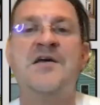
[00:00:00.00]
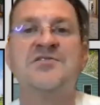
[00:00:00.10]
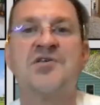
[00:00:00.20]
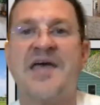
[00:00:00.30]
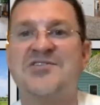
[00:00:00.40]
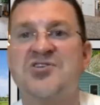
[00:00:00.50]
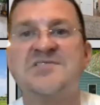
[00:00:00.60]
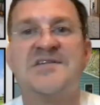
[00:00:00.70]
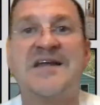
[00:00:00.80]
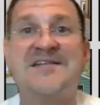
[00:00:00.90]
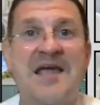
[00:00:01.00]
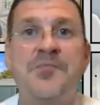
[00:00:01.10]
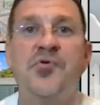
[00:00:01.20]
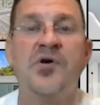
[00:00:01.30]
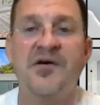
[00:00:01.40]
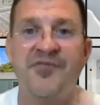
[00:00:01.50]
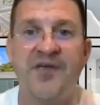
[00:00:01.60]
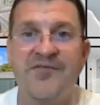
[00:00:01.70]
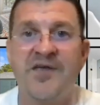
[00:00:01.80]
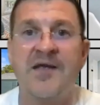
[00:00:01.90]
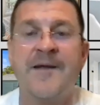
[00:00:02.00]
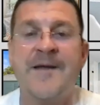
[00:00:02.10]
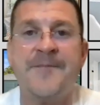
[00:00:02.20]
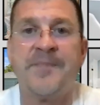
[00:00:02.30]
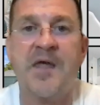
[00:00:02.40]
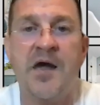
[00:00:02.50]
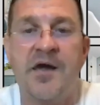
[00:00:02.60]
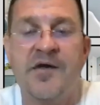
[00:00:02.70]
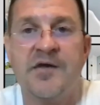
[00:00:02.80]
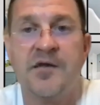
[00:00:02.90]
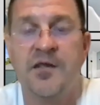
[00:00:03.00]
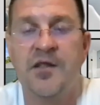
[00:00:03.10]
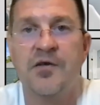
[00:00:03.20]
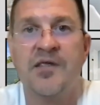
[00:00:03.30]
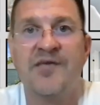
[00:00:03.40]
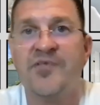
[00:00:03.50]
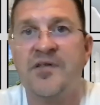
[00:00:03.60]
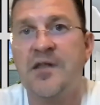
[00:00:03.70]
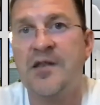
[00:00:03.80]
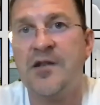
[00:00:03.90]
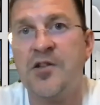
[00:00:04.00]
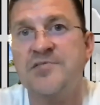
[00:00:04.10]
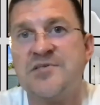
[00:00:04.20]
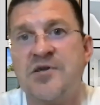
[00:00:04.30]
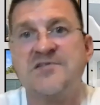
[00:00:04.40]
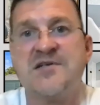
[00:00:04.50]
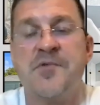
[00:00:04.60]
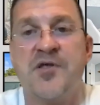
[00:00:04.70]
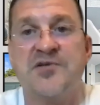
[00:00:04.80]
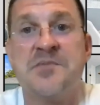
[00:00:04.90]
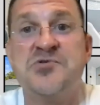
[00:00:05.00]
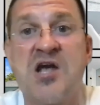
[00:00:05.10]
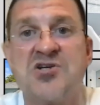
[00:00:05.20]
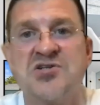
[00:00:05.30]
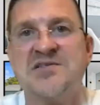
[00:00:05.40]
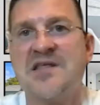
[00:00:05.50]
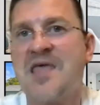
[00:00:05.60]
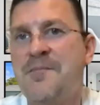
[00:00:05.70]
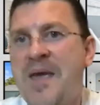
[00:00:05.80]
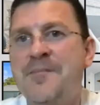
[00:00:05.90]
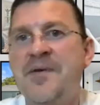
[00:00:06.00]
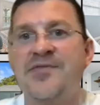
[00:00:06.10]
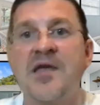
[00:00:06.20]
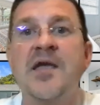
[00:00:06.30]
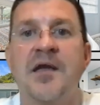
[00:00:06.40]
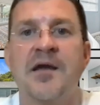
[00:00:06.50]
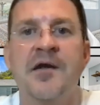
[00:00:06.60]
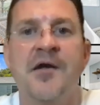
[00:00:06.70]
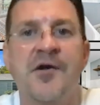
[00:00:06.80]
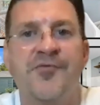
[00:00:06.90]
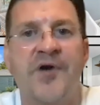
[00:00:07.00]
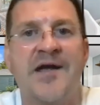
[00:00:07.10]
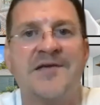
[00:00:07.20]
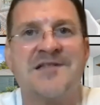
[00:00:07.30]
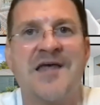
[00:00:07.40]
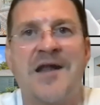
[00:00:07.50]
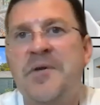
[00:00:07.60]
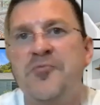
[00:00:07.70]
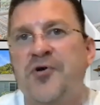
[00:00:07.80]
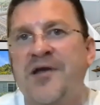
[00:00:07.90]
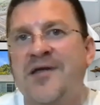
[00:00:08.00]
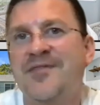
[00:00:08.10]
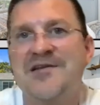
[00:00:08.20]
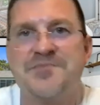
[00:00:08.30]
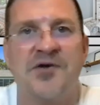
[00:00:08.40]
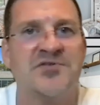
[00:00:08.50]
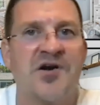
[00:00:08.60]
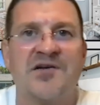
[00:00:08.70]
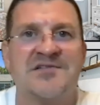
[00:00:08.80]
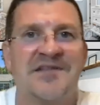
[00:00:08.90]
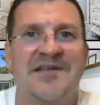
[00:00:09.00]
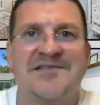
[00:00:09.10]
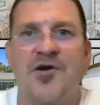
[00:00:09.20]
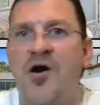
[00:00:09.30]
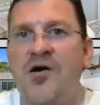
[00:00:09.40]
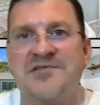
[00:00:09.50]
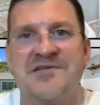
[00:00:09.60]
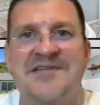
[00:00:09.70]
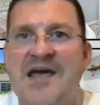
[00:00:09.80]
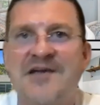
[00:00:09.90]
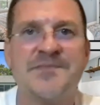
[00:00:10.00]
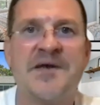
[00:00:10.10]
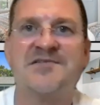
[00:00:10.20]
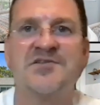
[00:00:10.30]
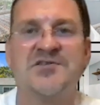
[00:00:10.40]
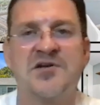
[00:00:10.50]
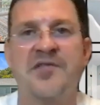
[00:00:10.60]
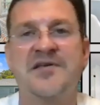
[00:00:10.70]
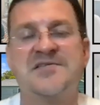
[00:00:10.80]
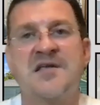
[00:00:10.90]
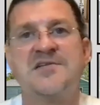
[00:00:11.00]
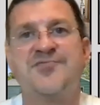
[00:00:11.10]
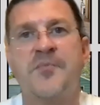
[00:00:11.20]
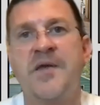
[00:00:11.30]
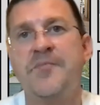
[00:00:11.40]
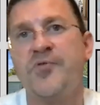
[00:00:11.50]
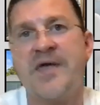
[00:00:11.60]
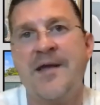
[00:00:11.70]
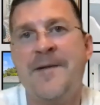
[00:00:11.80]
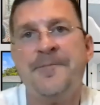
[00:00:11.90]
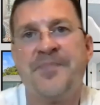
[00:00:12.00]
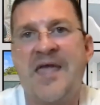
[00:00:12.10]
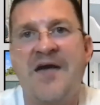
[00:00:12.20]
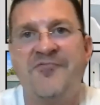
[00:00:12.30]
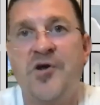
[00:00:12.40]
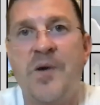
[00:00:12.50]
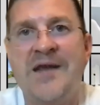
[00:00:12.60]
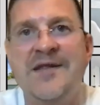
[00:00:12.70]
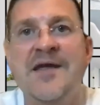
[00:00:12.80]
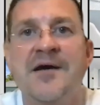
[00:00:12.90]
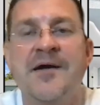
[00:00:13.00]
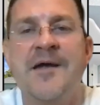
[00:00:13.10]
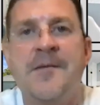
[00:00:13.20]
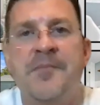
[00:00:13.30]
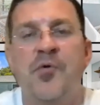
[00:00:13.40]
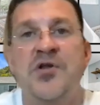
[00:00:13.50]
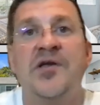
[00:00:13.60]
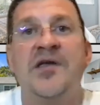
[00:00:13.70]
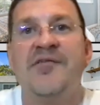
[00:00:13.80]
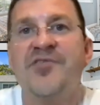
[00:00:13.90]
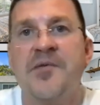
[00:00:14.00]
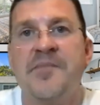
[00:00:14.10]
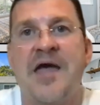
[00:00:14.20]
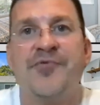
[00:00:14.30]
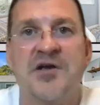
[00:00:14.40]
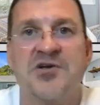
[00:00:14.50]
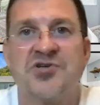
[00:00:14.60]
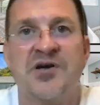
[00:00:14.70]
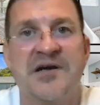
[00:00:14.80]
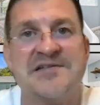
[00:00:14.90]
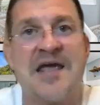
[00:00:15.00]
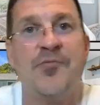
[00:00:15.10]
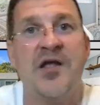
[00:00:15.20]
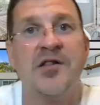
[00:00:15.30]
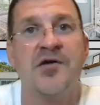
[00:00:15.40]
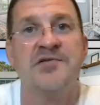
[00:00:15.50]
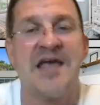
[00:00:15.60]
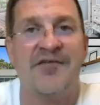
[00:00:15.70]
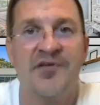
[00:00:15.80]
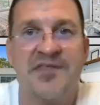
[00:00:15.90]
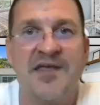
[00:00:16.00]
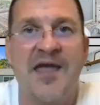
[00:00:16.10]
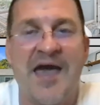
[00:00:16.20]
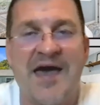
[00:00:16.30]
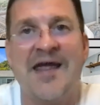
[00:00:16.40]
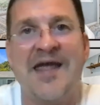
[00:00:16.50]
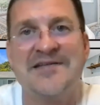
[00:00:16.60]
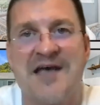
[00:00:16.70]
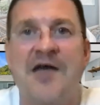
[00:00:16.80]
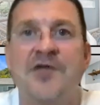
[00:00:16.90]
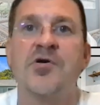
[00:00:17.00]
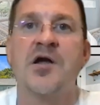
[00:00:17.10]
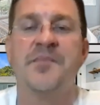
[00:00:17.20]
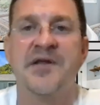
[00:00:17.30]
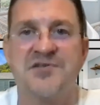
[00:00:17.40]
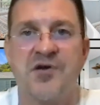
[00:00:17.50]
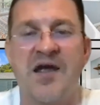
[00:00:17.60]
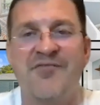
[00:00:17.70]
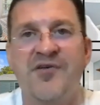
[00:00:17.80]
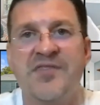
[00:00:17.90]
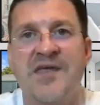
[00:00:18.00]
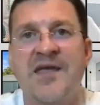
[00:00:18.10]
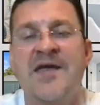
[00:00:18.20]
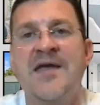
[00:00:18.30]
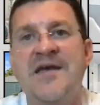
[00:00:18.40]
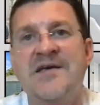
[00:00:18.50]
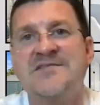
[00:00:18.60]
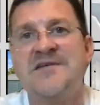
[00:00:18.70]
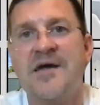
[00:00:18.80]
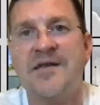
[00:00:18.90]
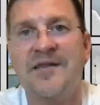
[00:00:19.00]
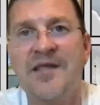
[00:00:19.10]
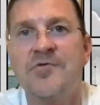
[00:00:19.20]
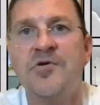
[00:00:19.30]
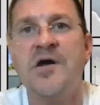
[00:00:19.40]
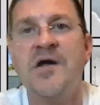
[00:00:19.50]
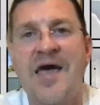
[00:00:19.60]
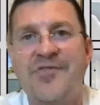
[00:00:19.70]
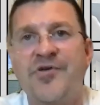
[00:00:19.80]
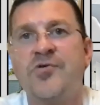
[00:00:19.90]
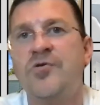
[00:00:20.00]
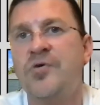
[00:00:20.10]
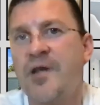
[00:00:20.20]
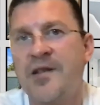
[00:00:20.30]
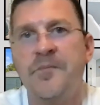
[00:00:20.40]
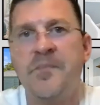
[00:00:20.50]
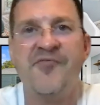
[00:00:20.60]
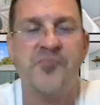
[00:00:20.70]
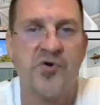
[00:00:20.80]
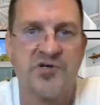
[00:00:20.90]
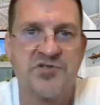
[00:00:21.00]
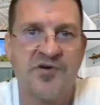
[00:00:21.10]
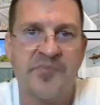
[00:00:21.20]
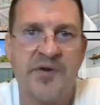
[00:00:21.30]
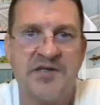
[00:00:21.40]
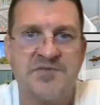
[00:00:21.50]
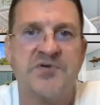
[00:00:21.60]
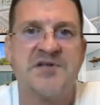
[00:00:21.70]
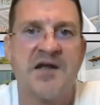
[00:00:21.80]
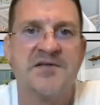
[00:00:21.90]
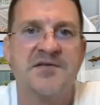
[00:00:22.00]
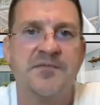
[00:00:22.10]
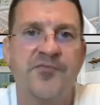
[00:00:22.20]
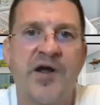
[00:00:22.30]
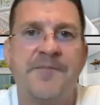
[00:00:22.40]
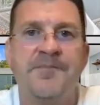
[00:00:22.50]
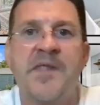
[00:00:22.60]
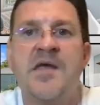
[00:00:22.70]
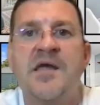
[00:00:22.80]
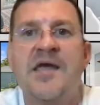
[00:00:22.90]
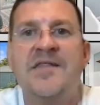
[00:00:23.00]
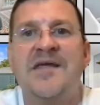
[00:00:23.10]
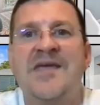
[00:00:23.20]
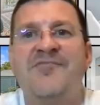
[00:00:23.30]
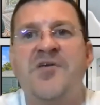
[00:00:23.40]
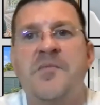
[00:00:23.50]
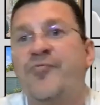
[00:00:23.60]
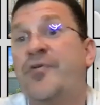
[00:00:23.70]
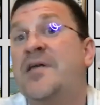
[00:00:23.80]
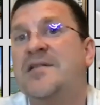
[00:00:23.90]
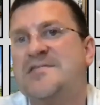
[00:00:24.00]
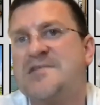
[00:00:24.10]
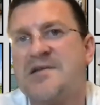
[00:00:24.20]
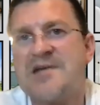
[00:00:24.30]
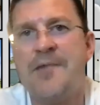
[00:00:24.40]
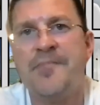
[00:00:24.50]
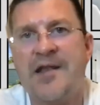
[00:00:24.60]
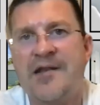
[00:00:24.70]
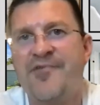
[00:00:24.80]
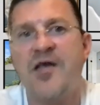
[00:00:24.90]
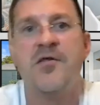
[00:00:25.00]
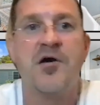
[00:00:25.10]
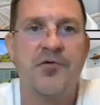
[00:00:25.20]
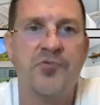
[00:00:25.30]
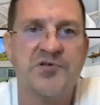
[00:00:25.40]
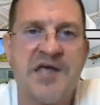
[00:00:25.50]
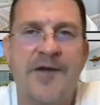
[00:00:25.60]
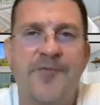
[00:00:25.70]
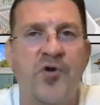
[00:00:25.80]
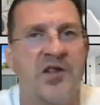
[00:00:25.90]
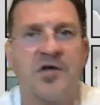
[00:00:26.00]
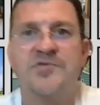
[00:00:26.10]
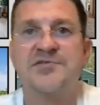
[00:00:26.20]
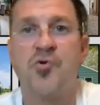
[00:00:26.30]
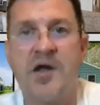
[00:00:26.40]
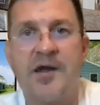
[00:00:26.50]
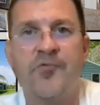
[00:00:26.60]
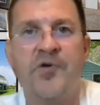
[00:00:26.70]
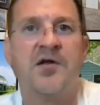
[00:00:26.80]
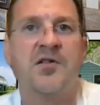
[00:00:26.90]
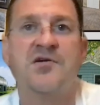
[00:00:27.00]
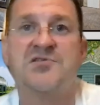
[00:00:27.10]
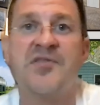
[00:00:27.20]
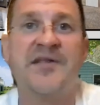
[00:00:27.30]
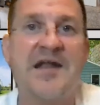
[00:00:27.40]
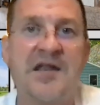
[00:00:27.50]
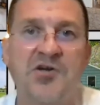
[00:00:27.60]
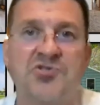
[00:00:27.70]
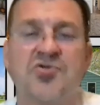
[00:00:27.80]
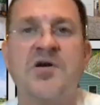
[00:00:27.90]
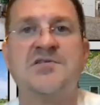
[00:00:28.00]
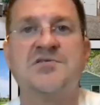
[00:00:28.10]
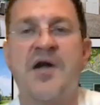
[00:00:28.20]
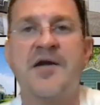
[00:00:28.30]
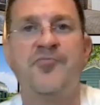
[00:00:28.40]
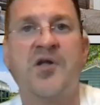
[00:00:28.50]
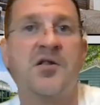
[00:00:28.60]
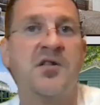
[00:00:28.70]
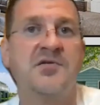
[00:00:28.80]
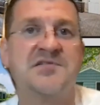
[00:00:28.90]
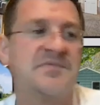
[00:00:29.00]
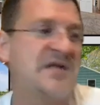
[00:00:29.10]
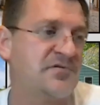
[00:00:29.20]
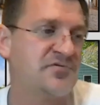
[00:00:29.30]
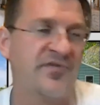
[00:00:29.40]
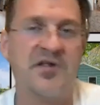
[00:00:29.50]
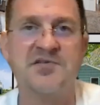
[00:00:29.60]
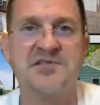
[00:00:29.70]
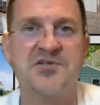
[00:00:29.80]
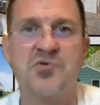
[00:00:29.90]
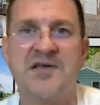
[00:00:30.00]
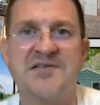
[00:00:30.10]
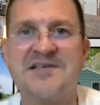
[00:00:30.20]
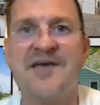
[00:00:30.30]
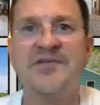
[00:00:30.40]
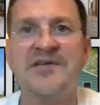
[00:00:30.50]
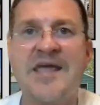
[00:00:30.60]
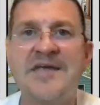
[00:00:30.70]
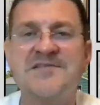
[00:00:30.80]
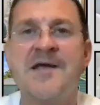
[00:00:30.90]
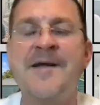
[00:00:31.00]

So that's just an example of giving, giving and closing on some of those objections that they may be thinking, right? Because a lot of people are getting these postcards and these calls and text messages and all these things from people that they have no idea. But when you give them that reassurance, hey, we close everything at a title company, so everything is done legal, ethical, and above board, so everybody's protected, right? And then give them a realistic timeline of how long it will take. We close quick. We can close on the date of your choice, right? We can close. Sometimes we close in as quick as 7 days.